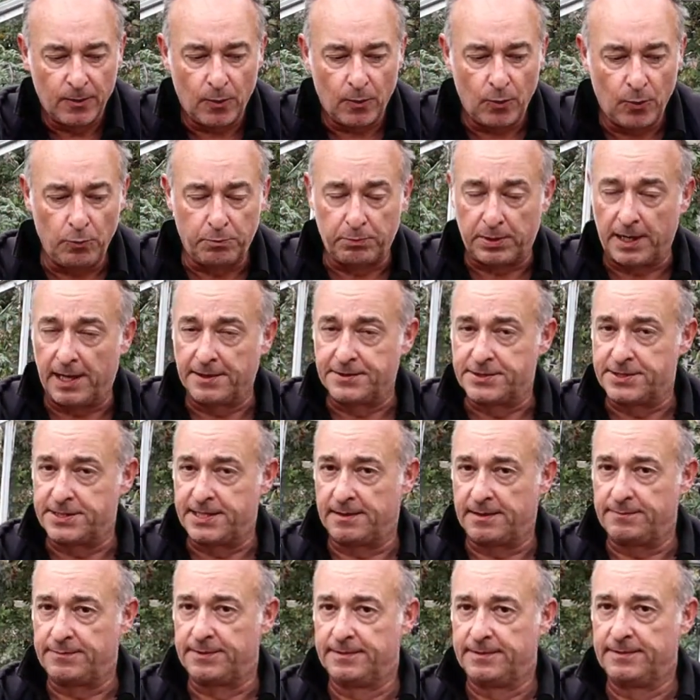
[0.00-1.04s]
all planted
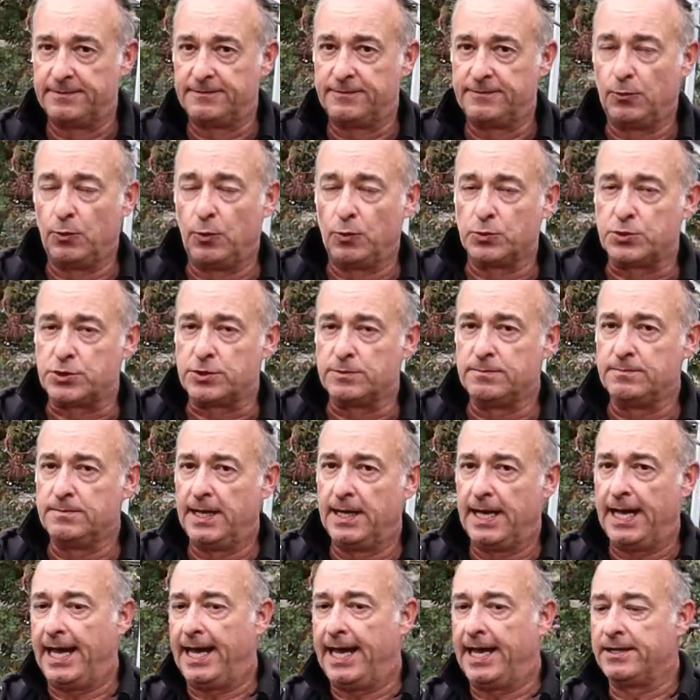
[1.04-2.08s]
up for autumn
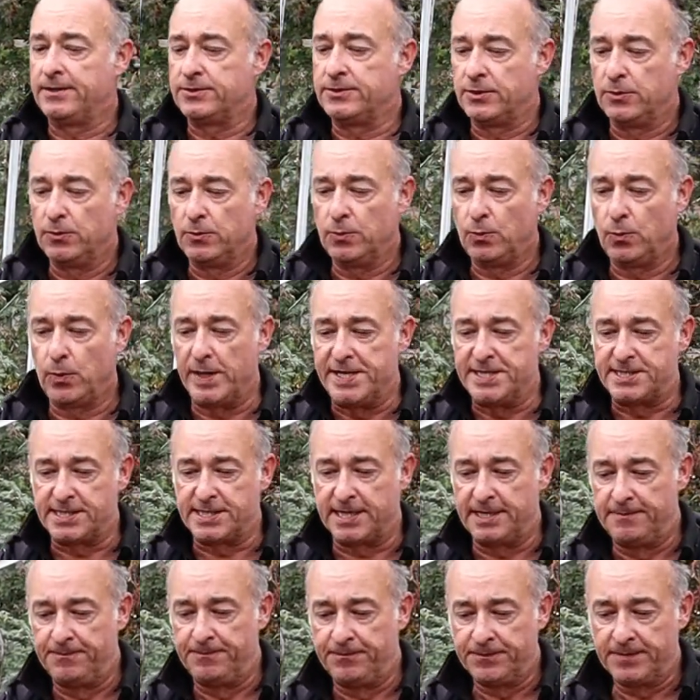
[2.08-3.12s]
and winter.